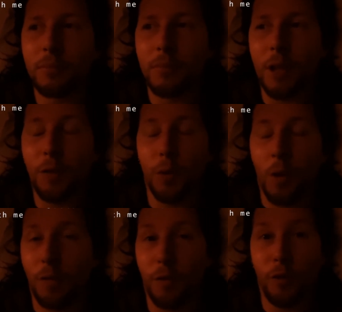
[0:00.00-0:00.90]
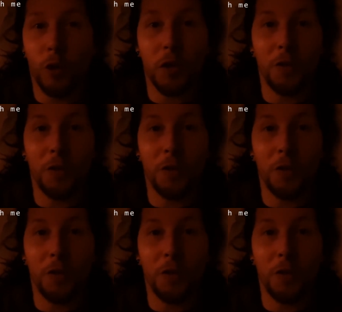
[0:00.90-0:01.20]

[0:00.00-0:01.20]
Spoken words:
if you got this